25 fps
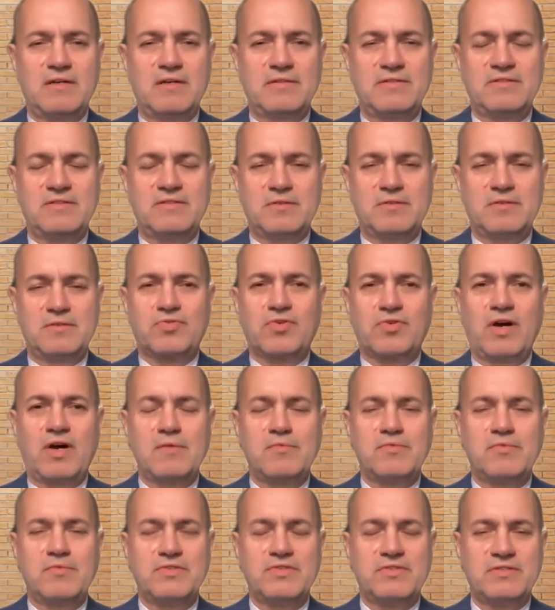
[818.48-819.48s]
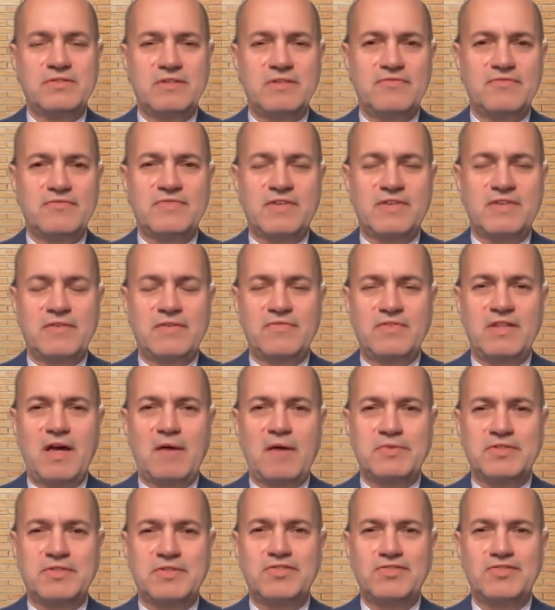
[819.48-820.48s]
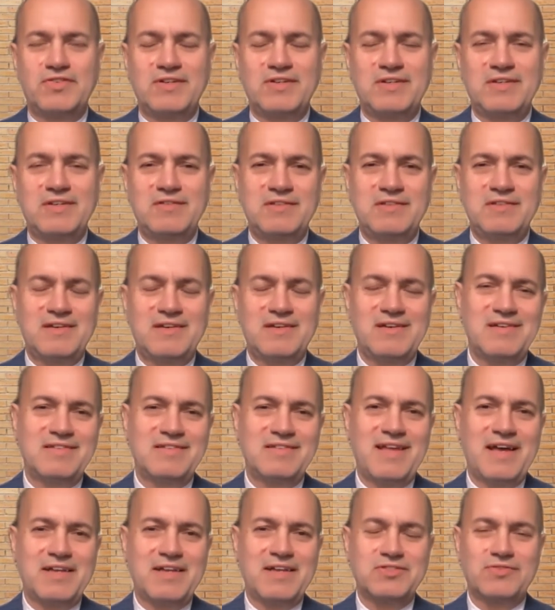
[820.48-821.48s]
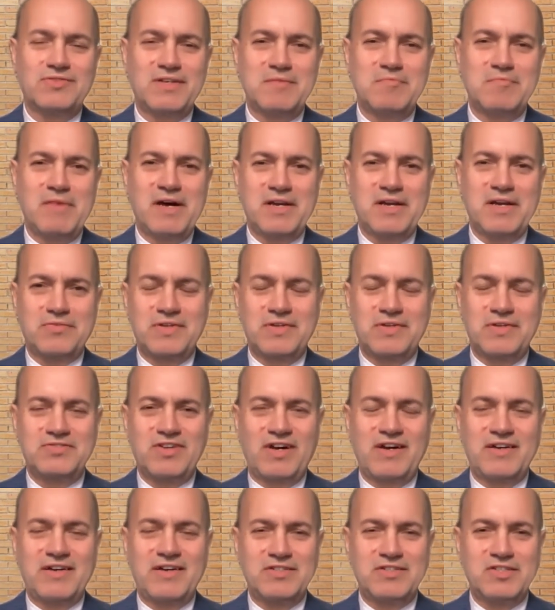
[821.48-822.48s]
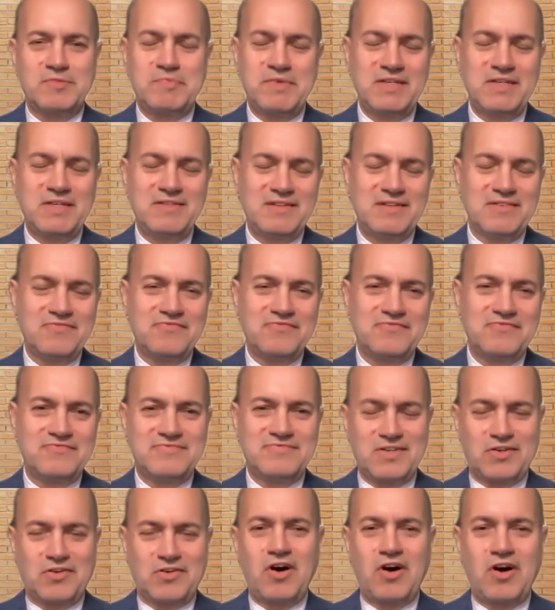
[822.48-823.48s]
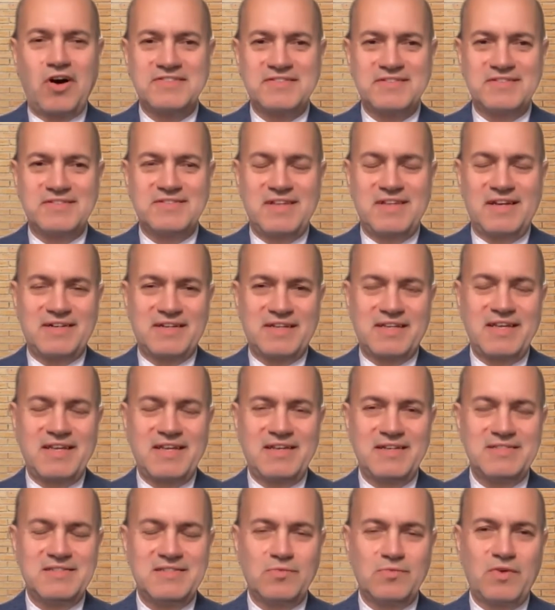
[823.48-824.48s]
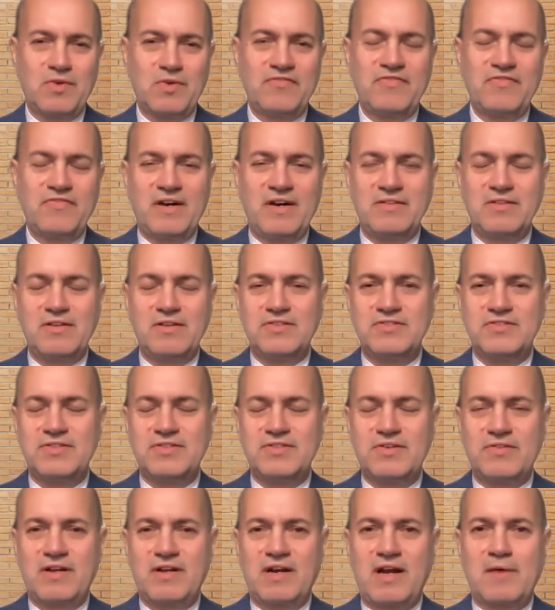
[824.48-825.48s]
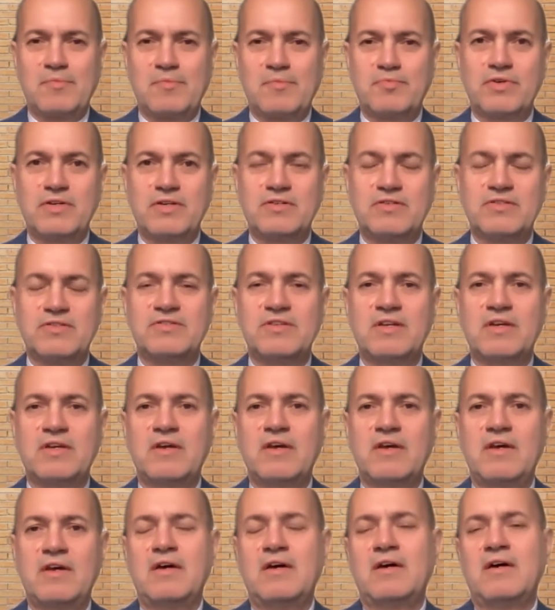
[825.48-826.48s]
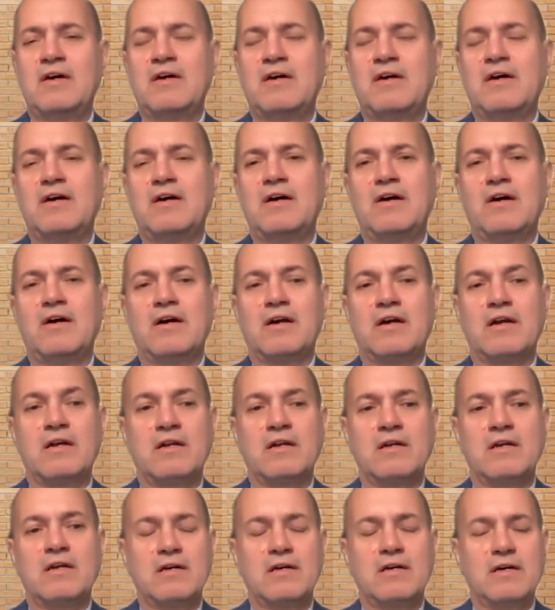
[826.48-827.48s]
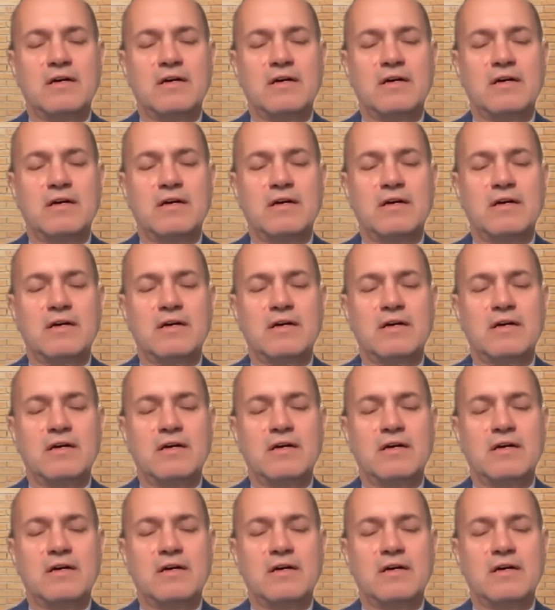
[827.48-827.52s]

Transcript: subscribers, if given the opportunity, naturally migrate to a higher speed if the cost is not a case. And we find also that operators are